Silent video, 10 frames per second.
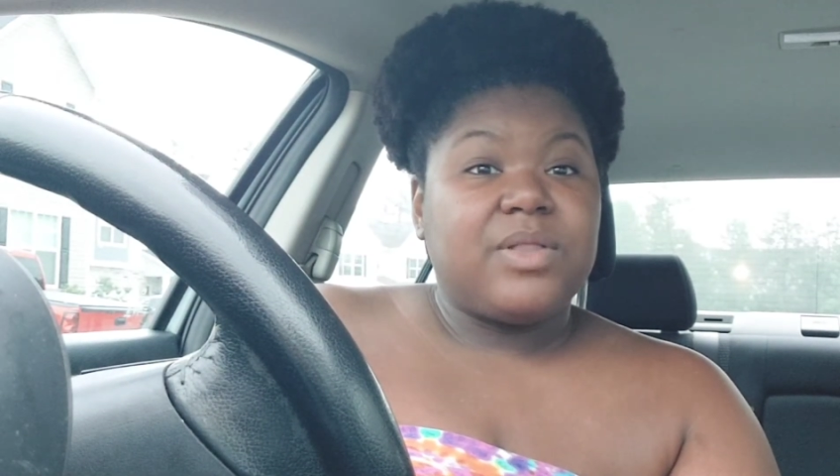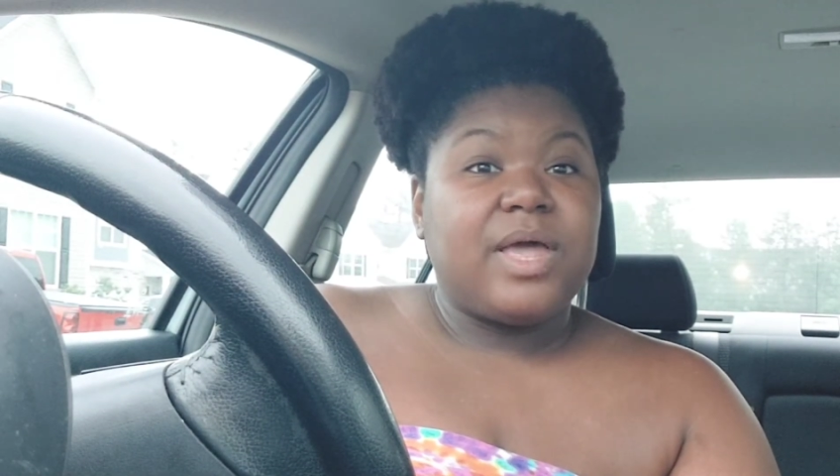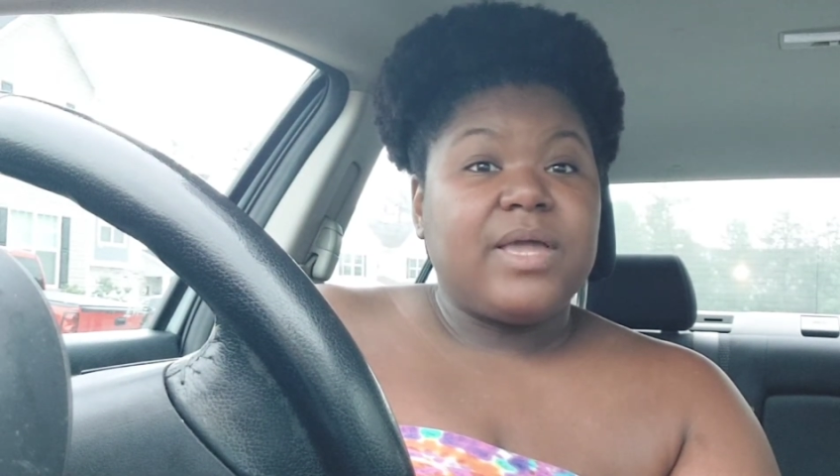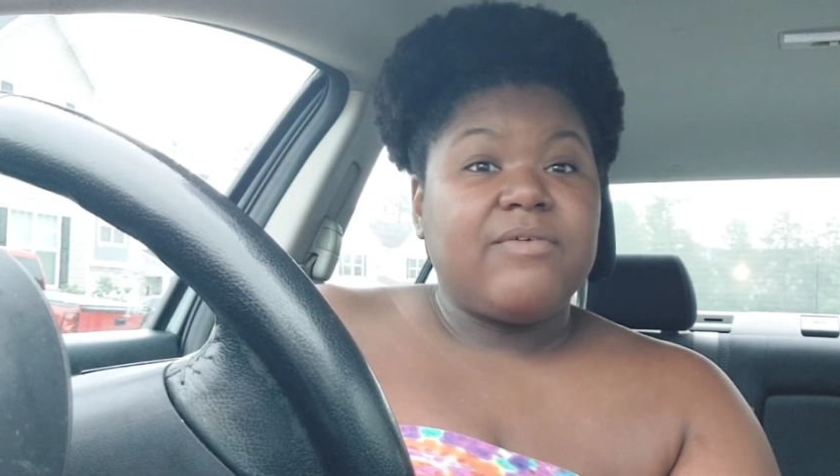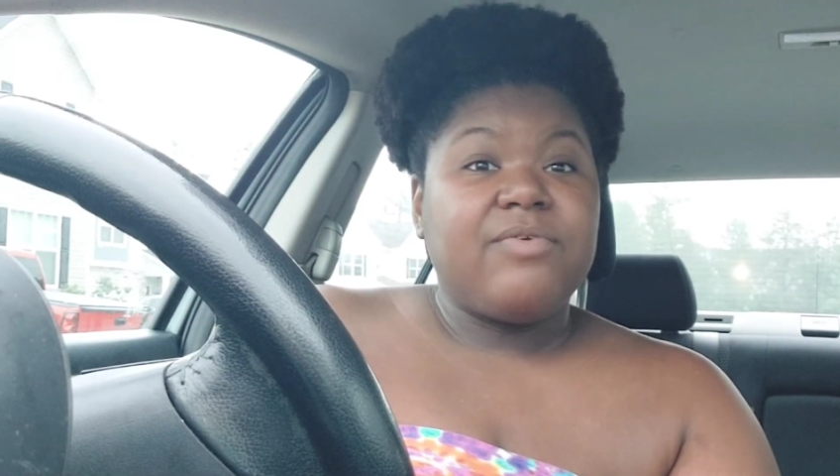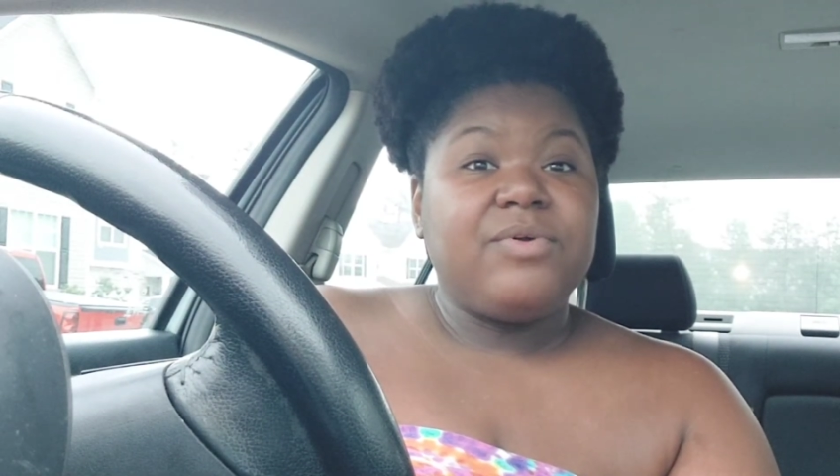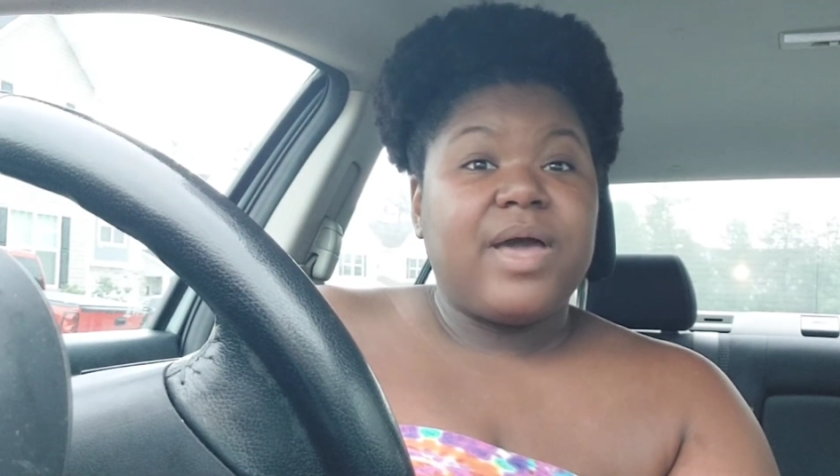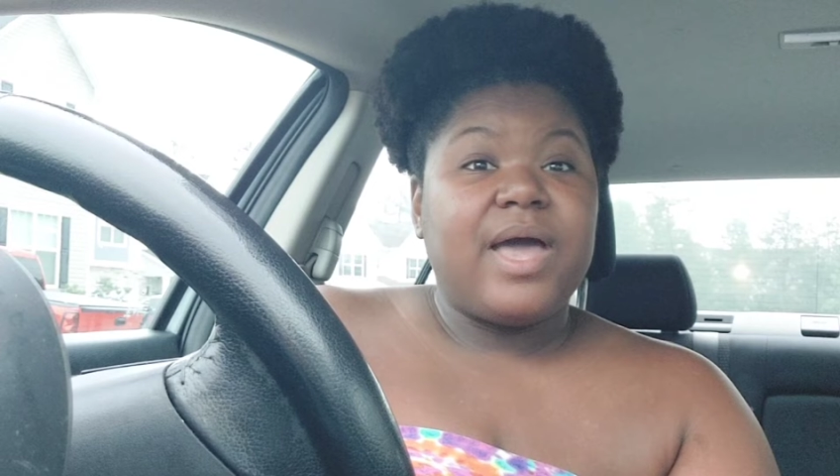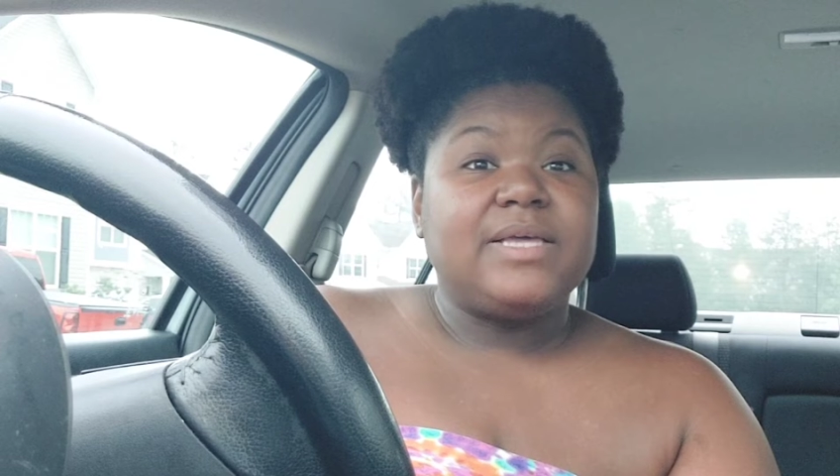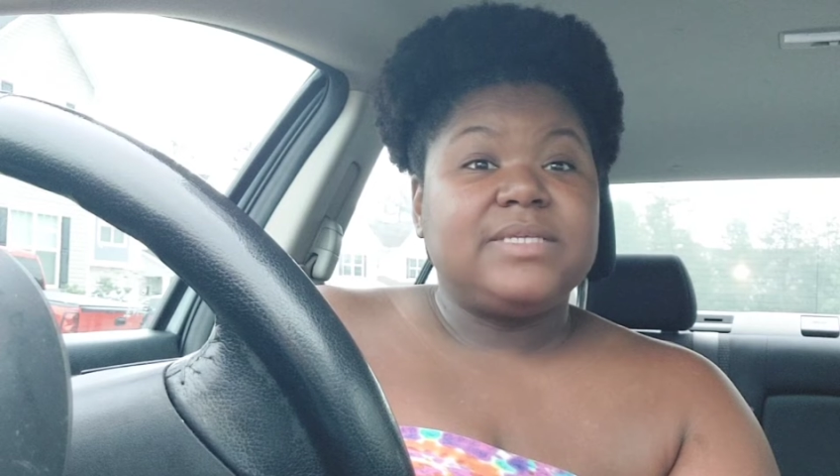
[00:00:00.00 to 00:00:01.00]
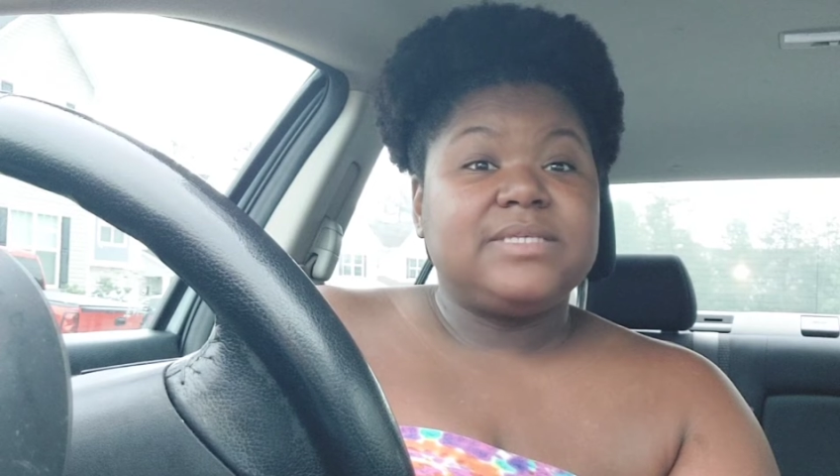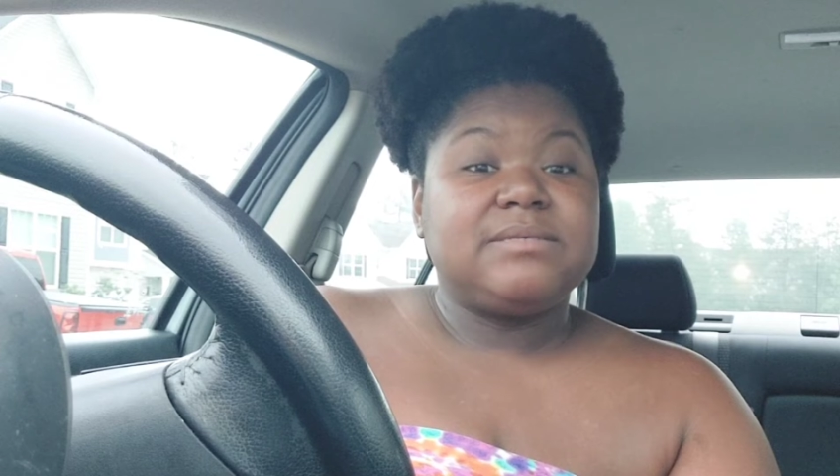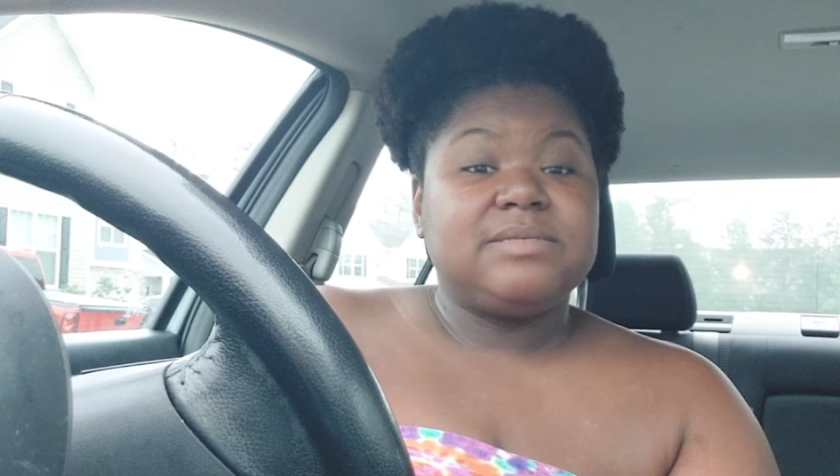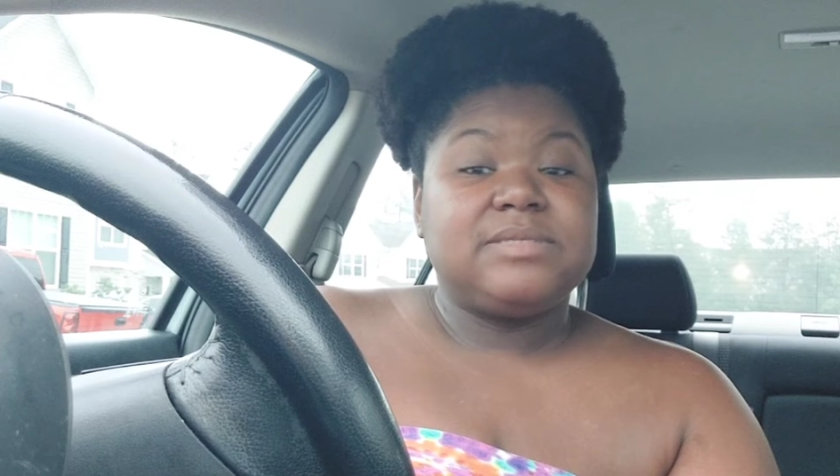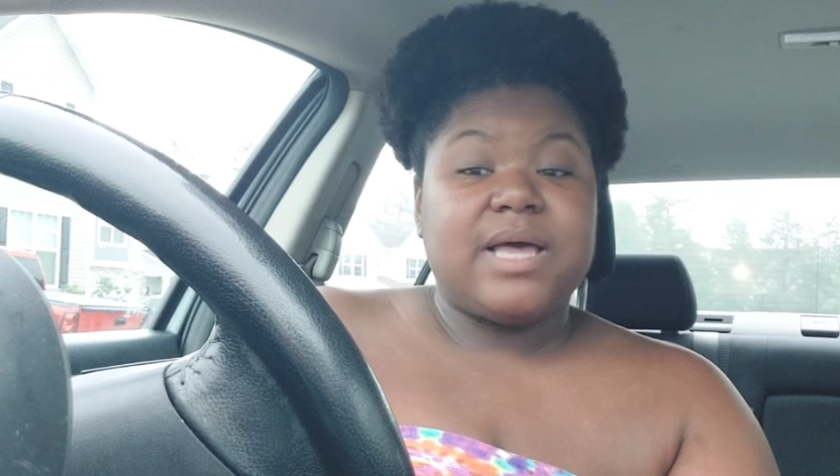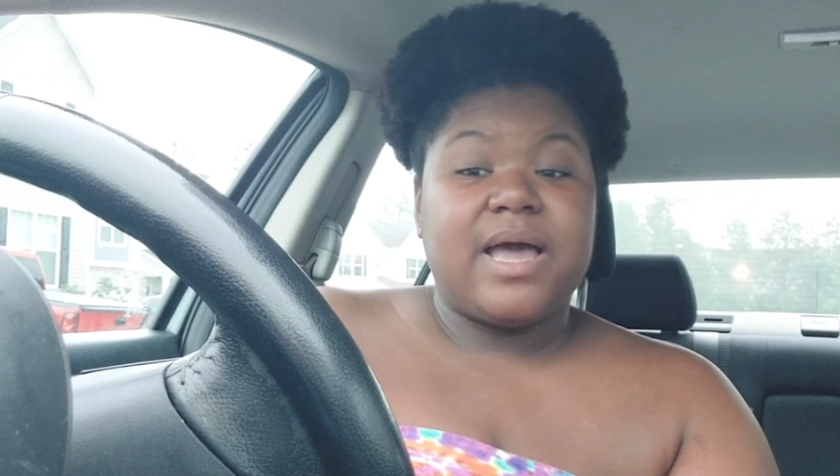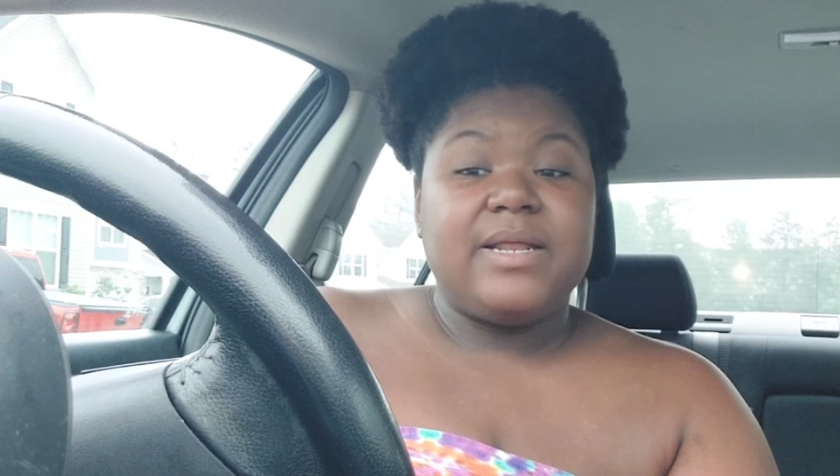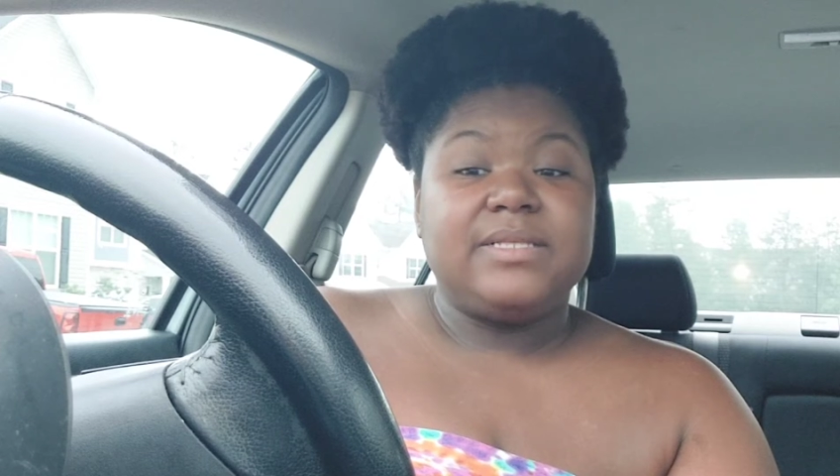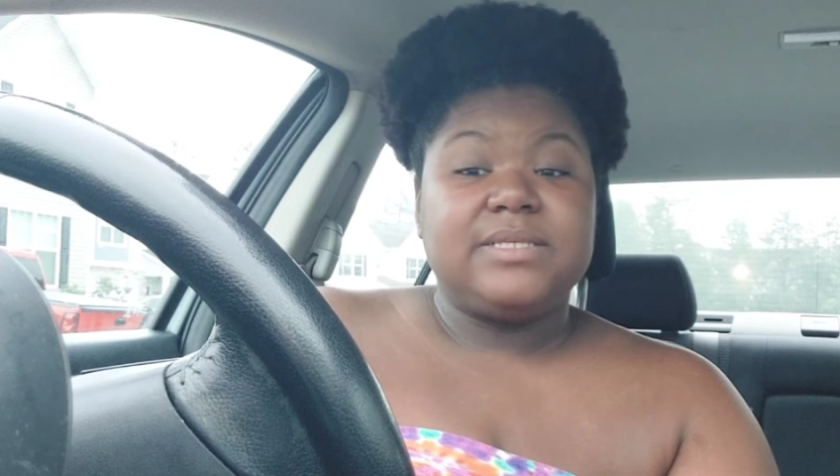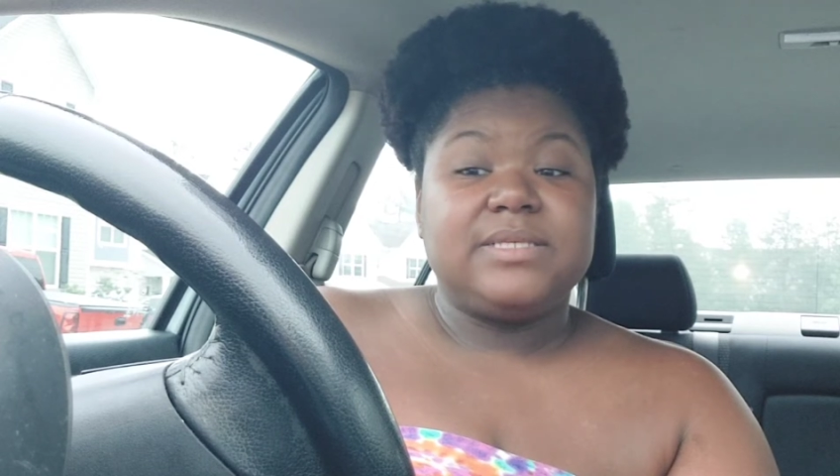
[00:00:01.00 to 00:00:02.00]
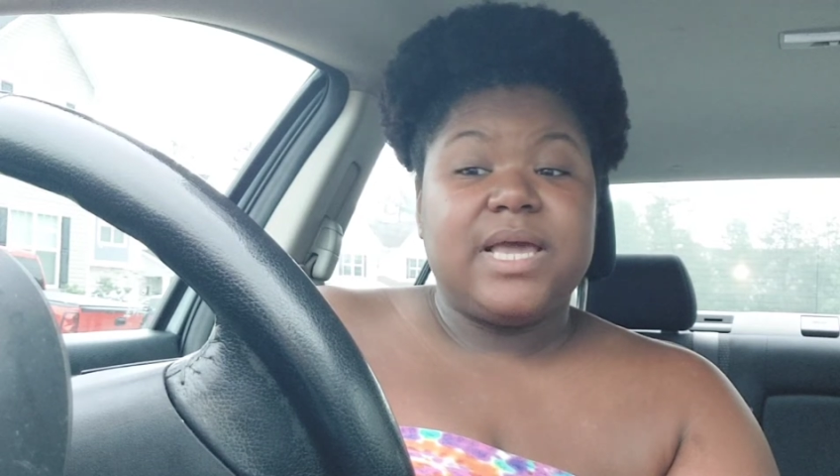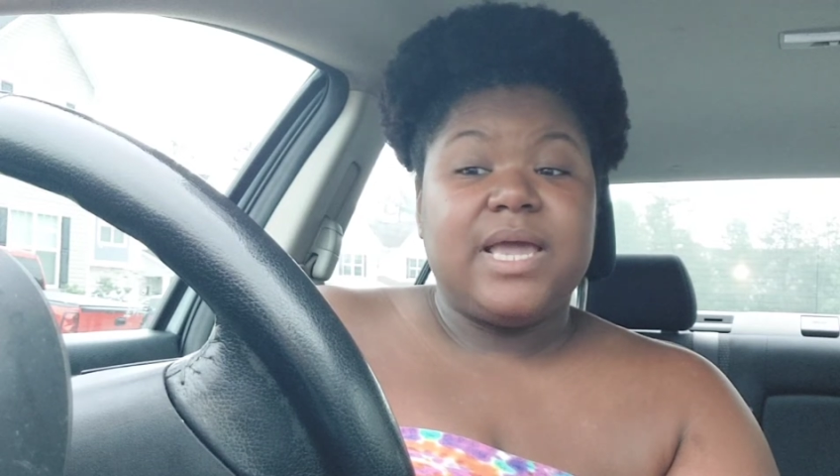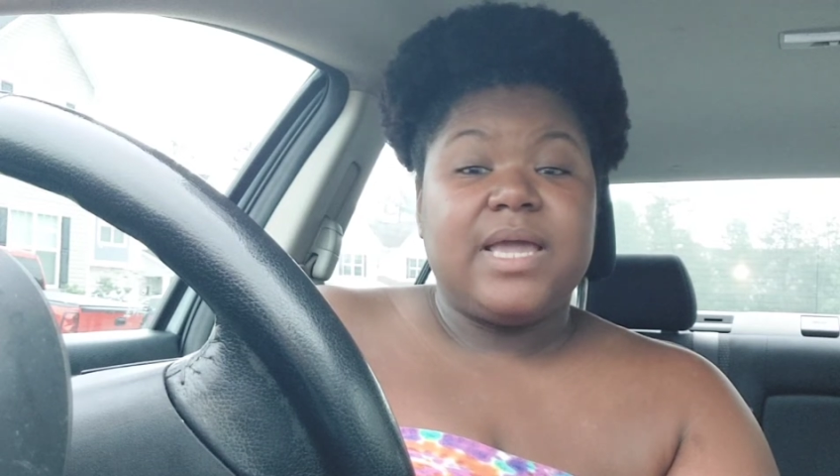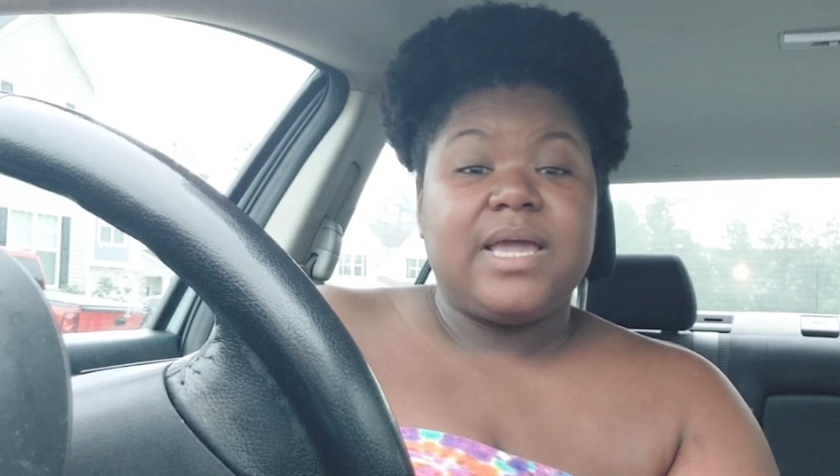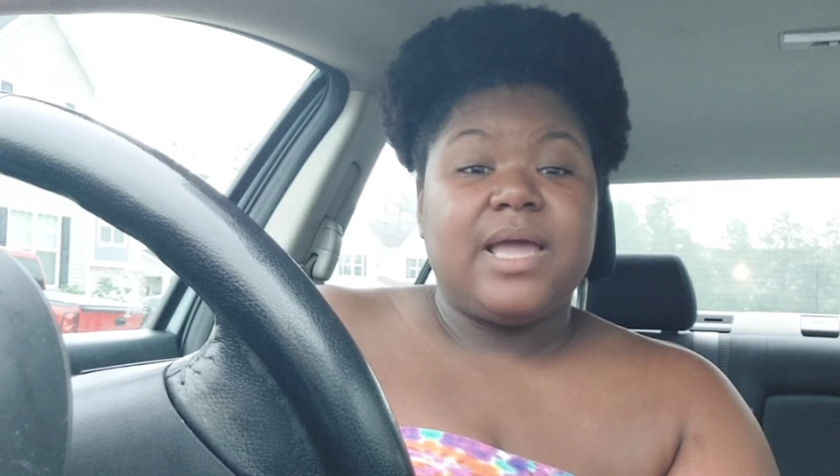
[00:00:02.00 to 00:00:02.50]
Like if you guys decided to take,